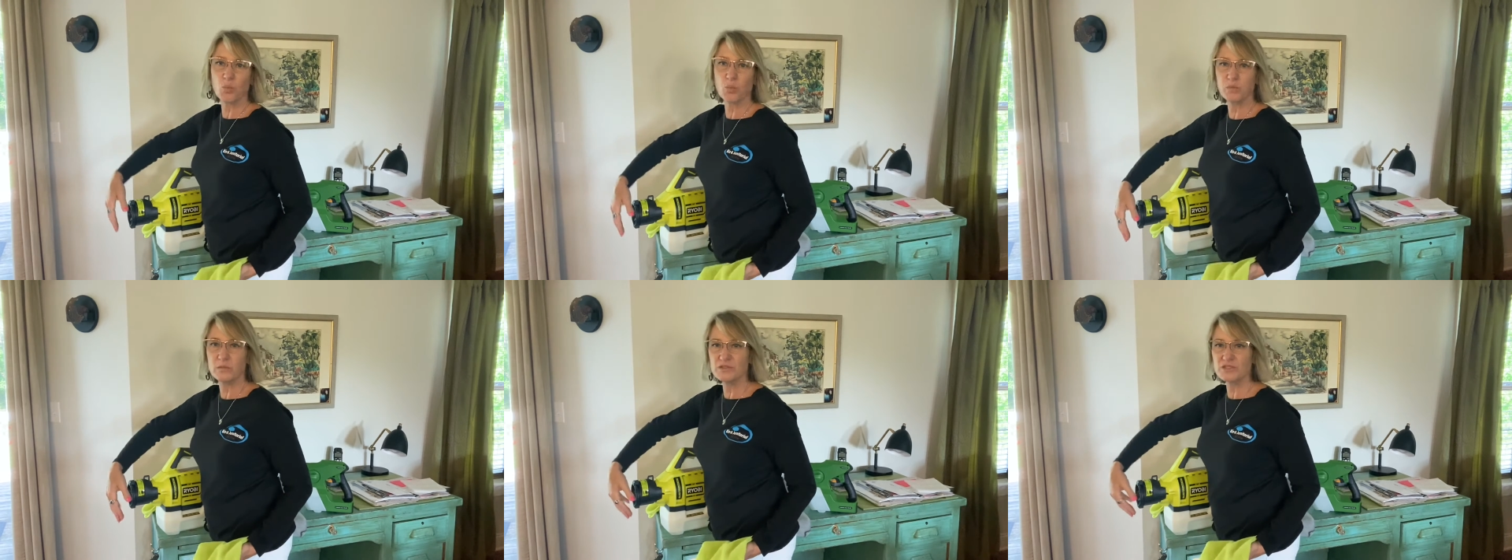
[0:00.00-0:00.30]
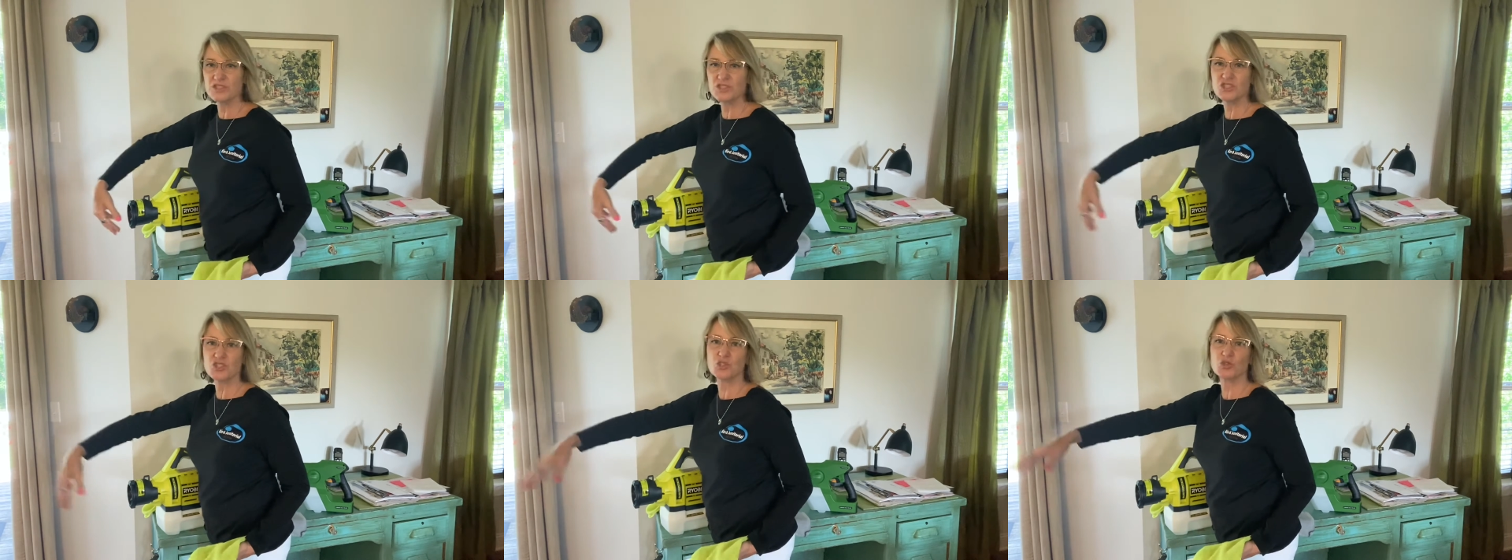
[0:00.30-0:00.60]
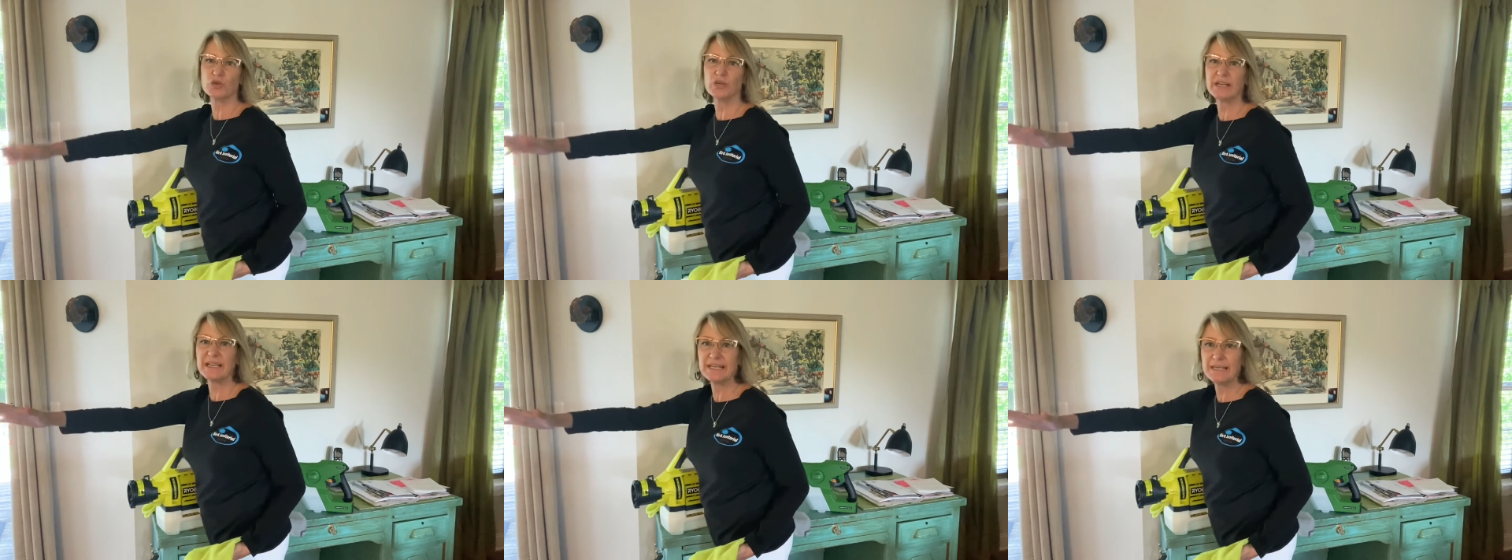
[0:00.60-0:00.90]

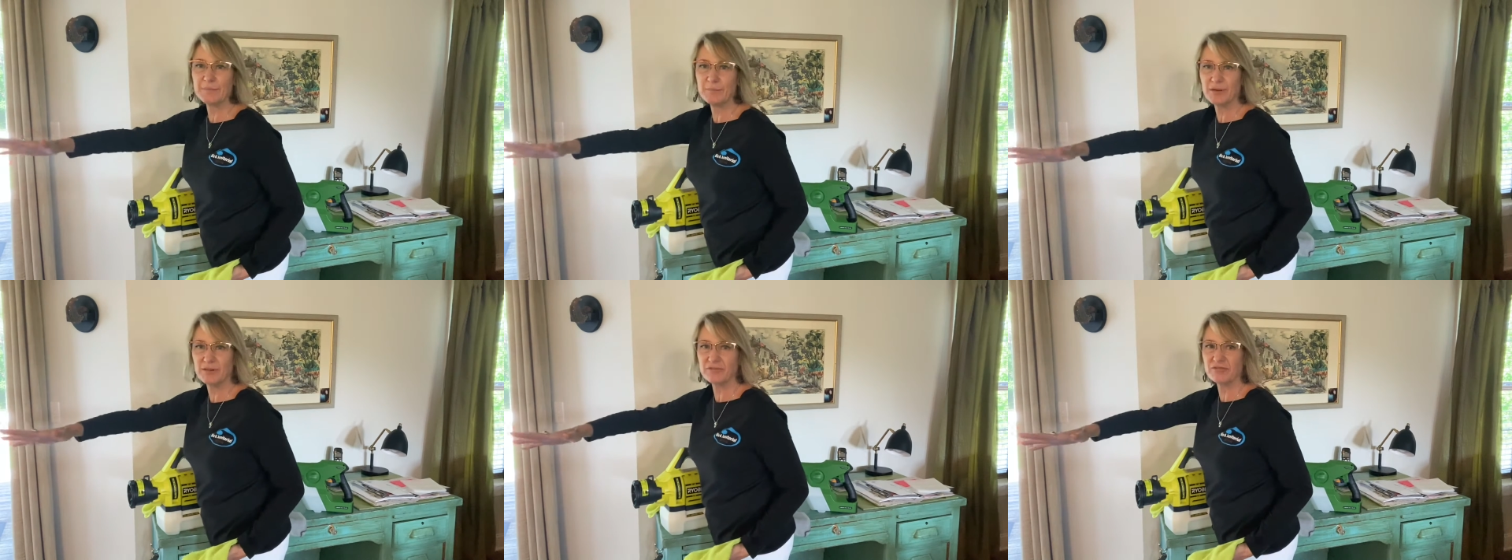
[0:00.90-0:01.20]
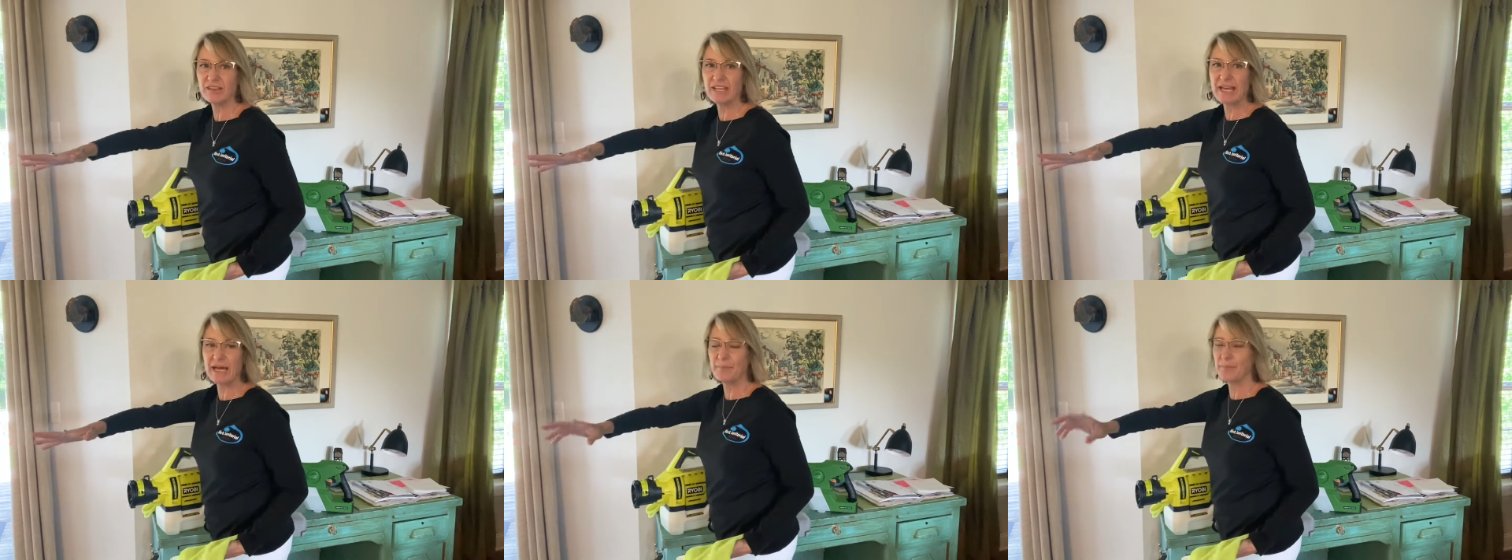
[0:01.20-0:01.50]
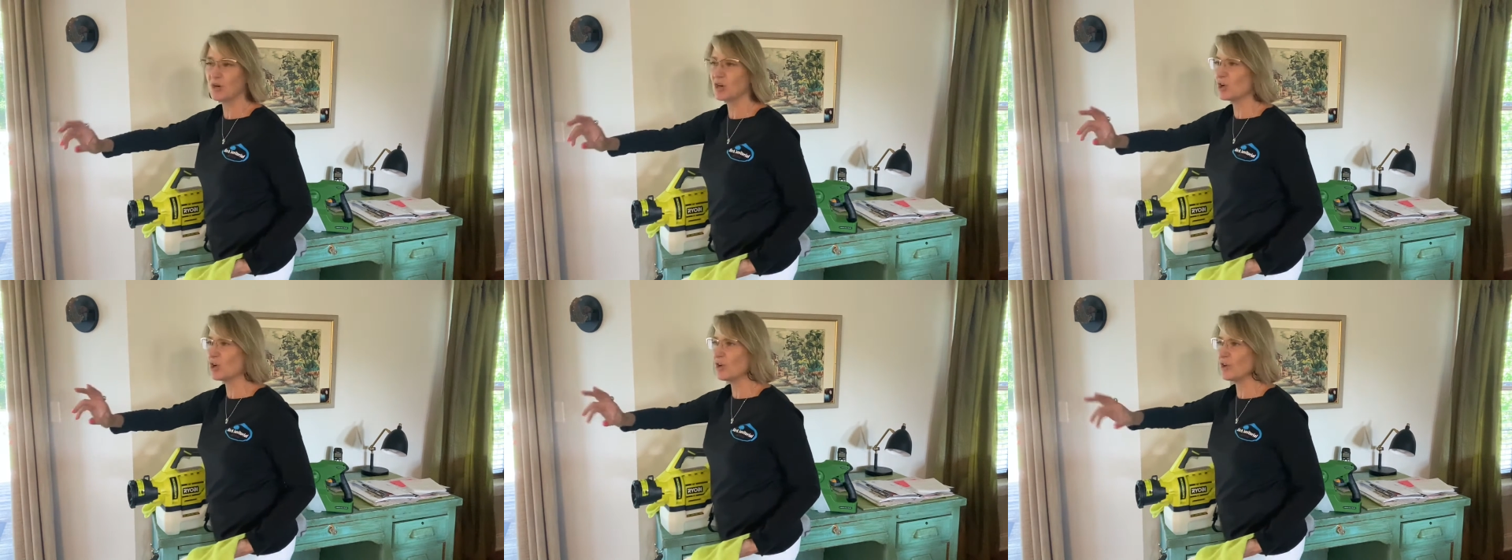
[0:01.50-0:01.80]
stream of
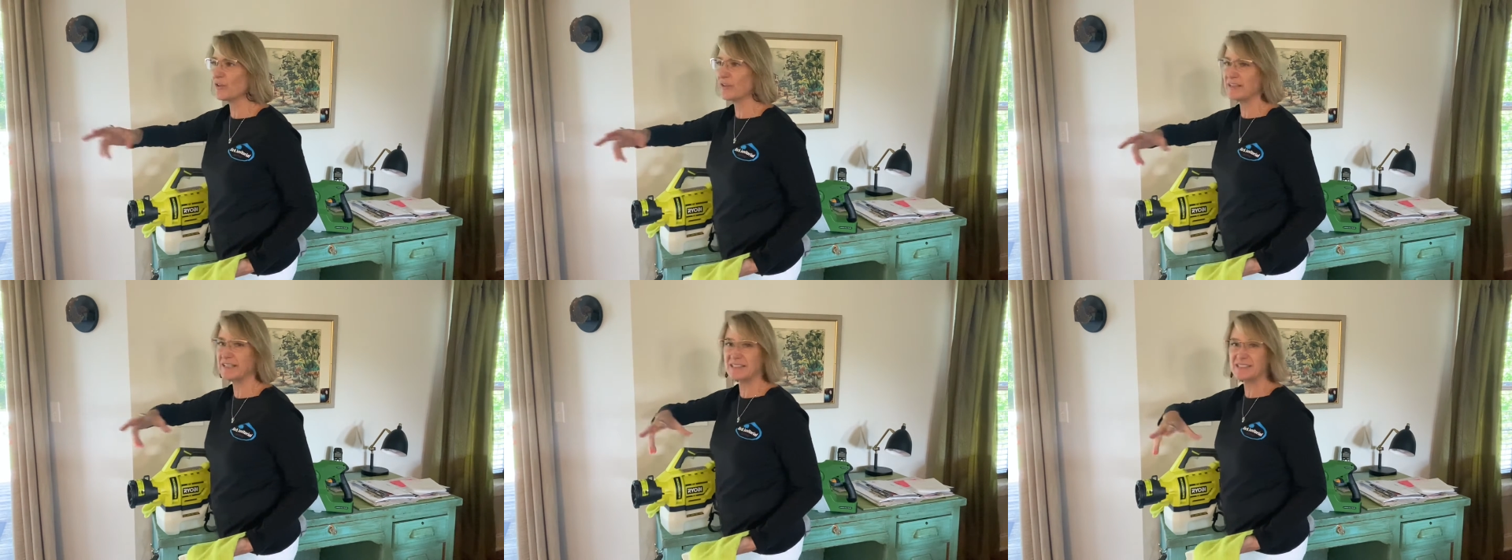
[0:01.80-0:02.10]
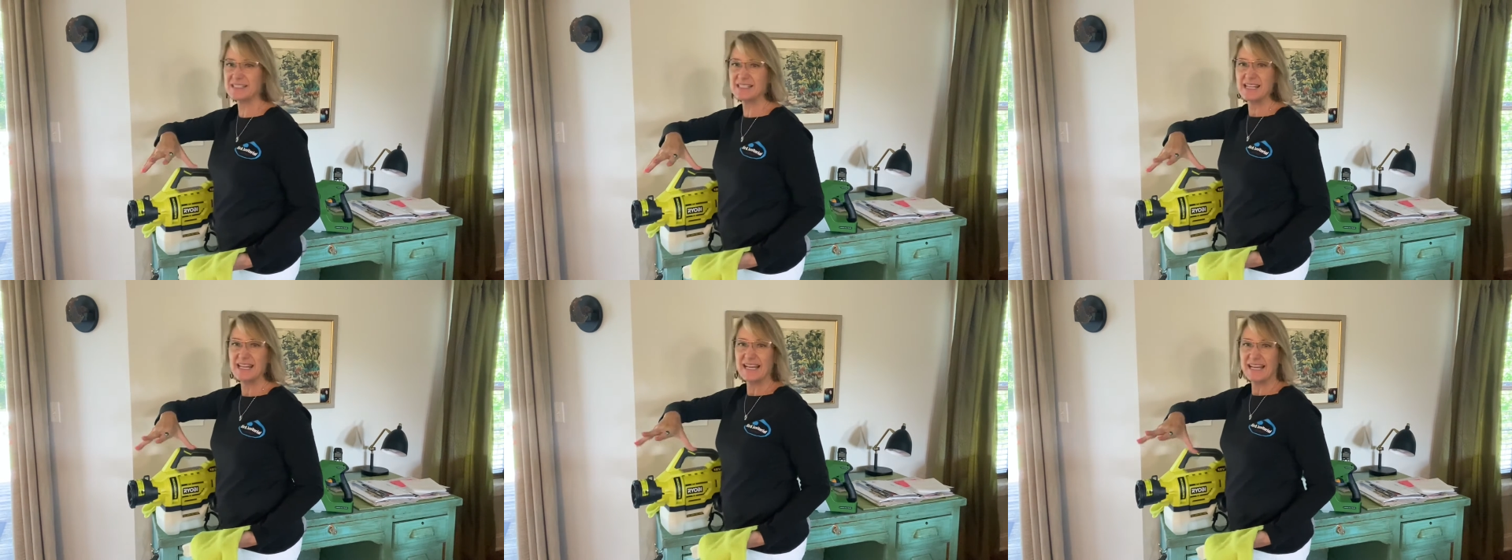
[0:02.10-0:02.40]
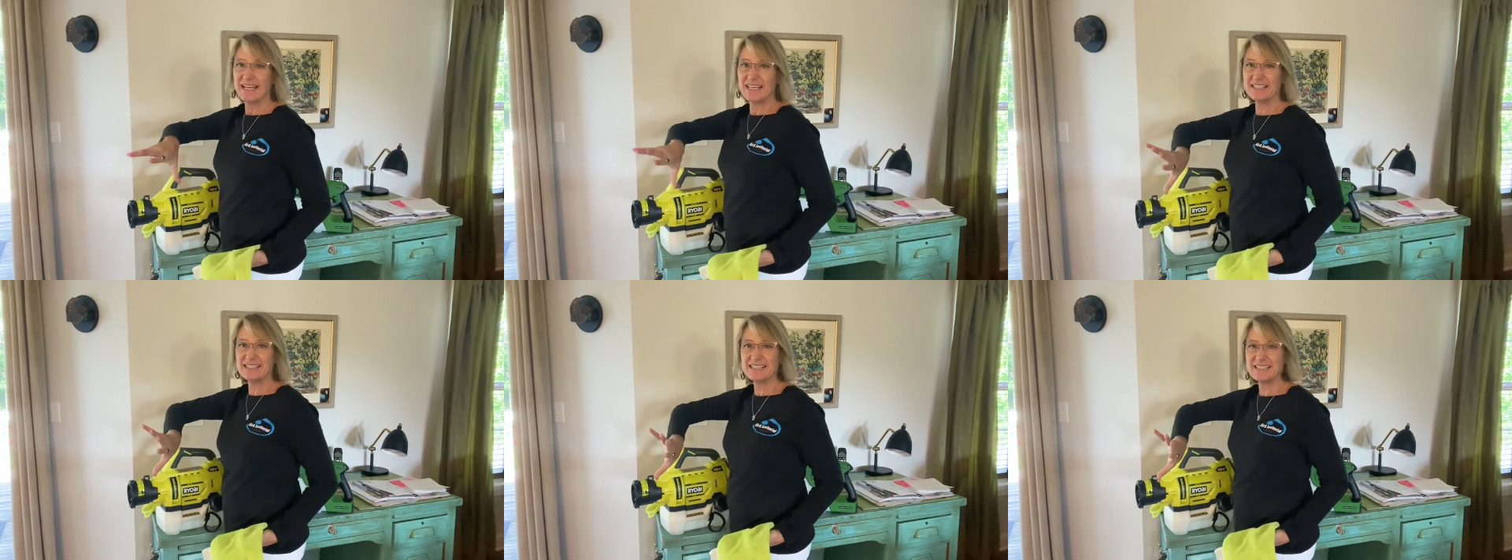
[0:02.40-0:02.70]
chemical
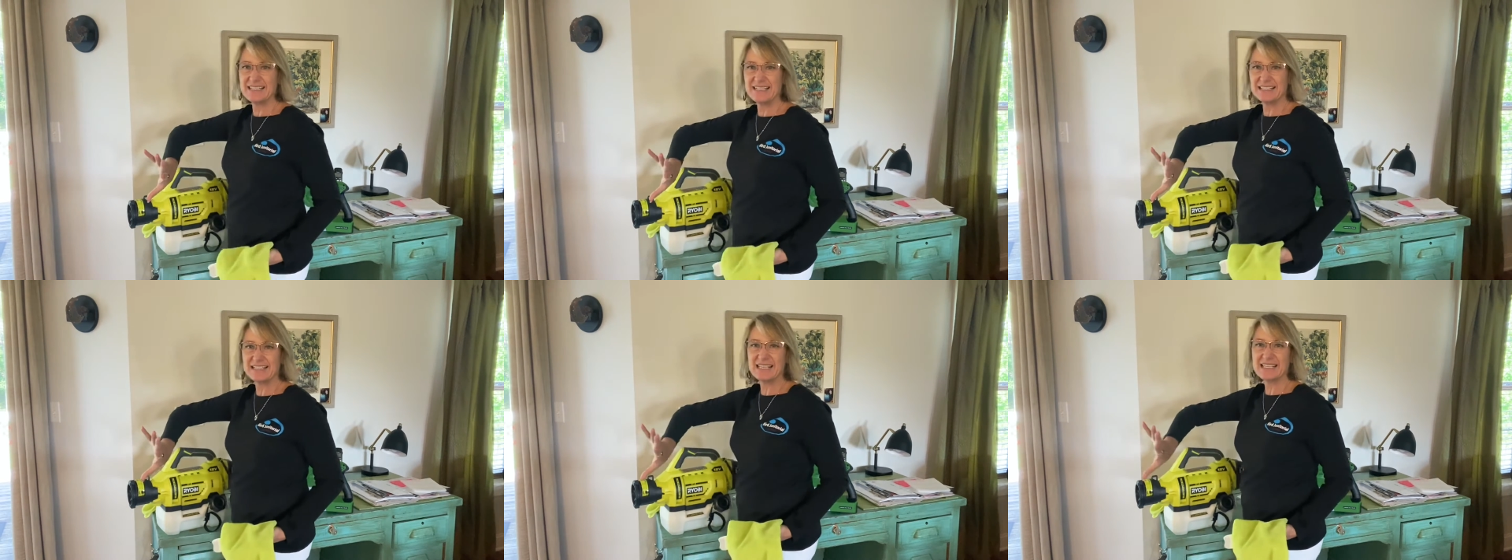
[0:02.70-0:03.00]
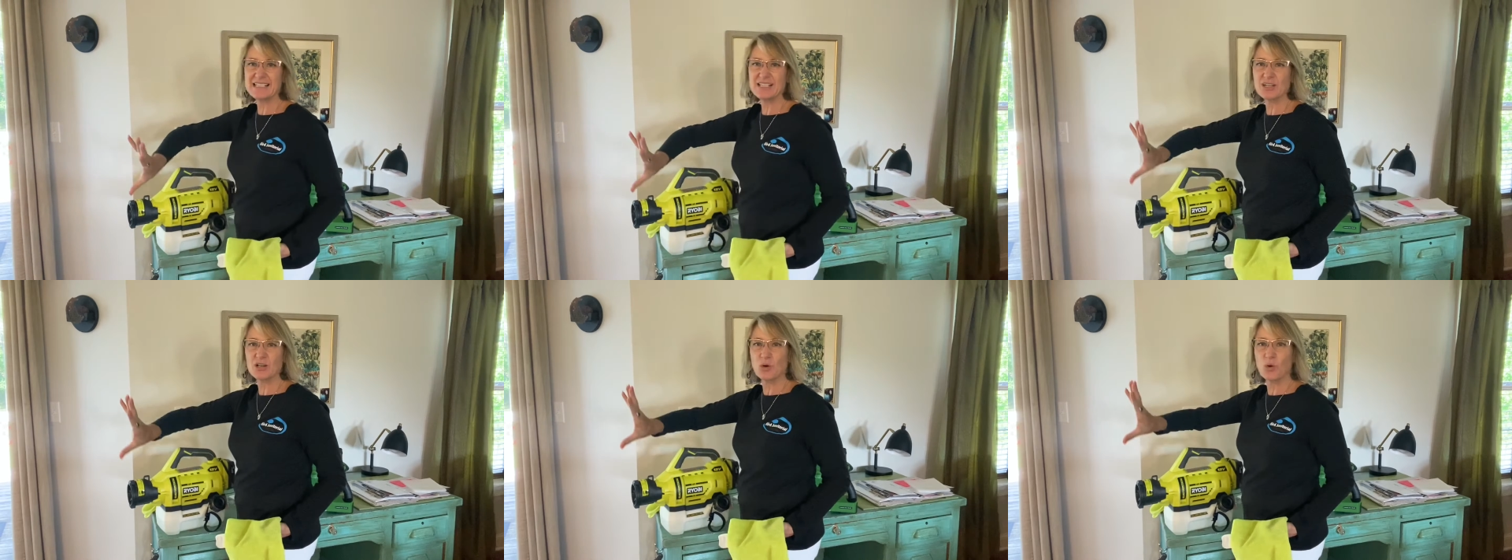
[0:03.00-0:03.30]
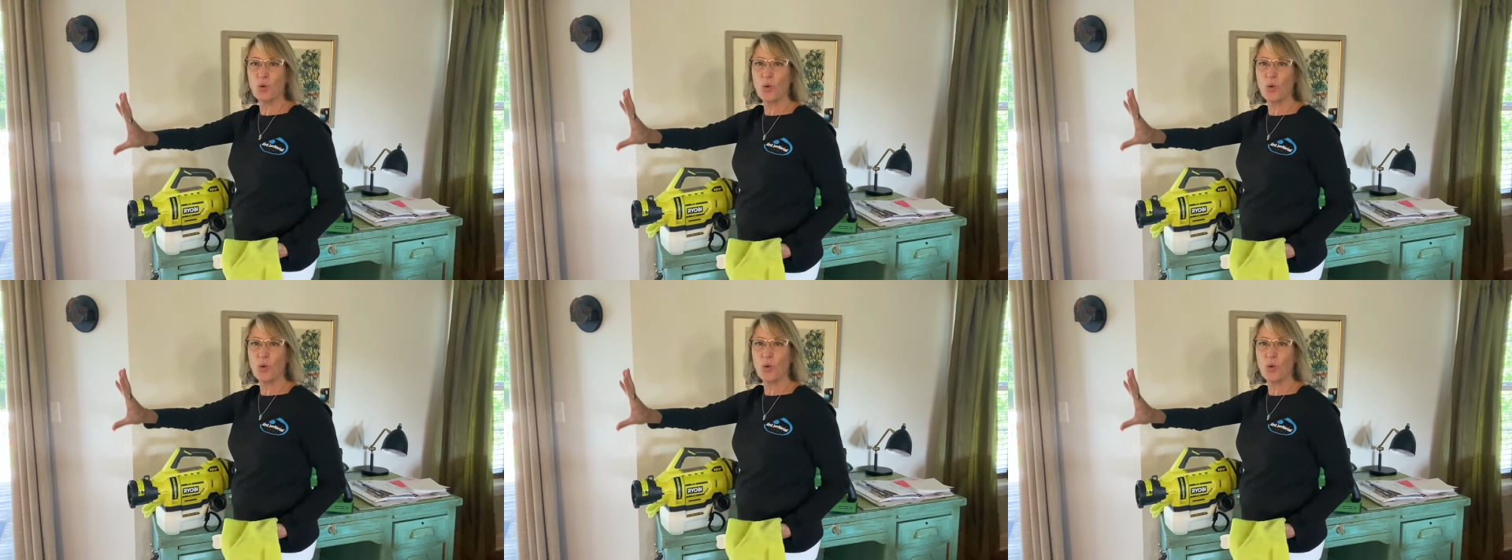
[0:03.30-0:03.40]
it doesn't